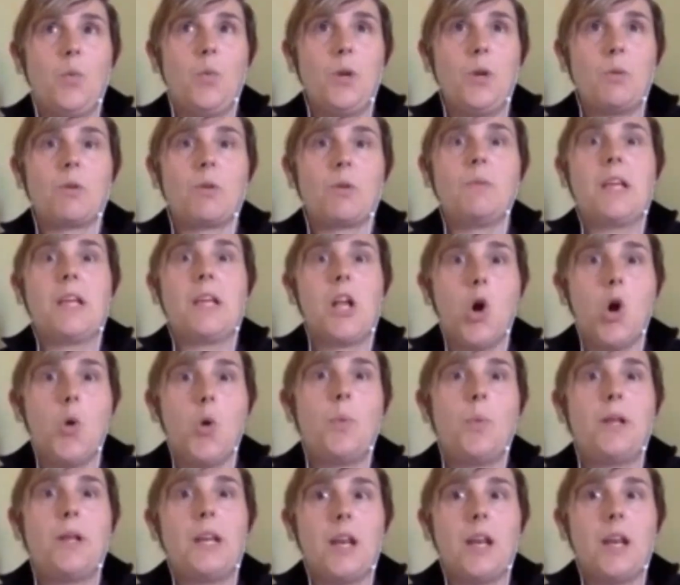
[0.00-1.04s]
we were
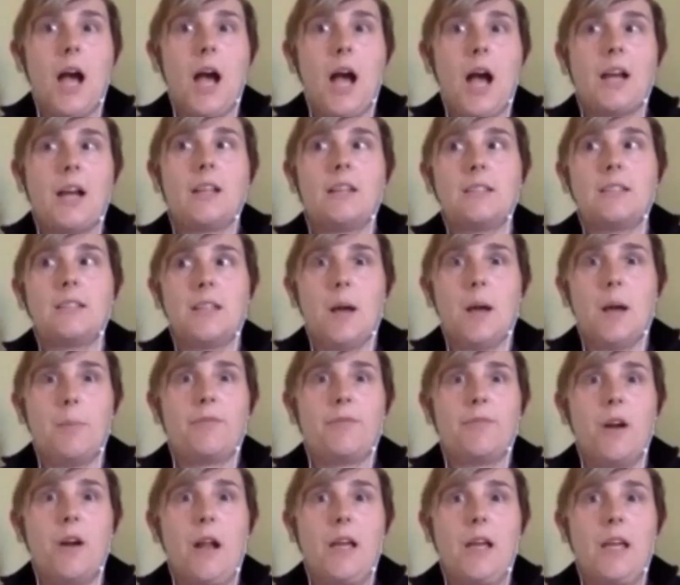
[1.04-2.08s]
being open and honest
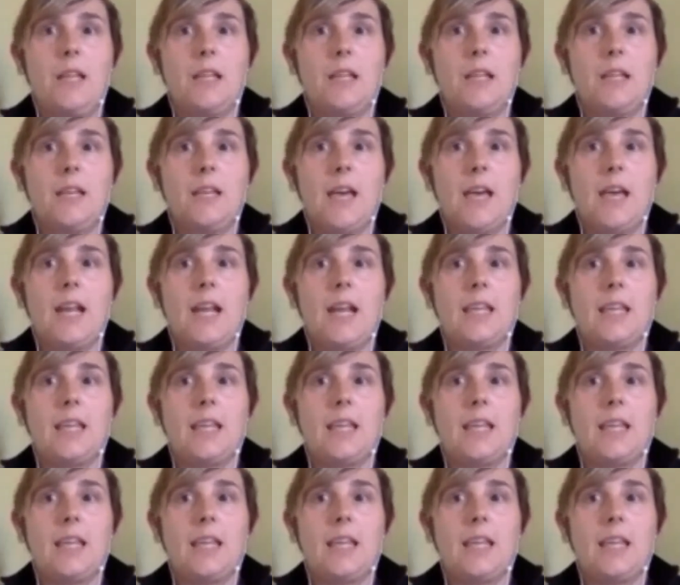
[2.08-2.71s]
and upfront.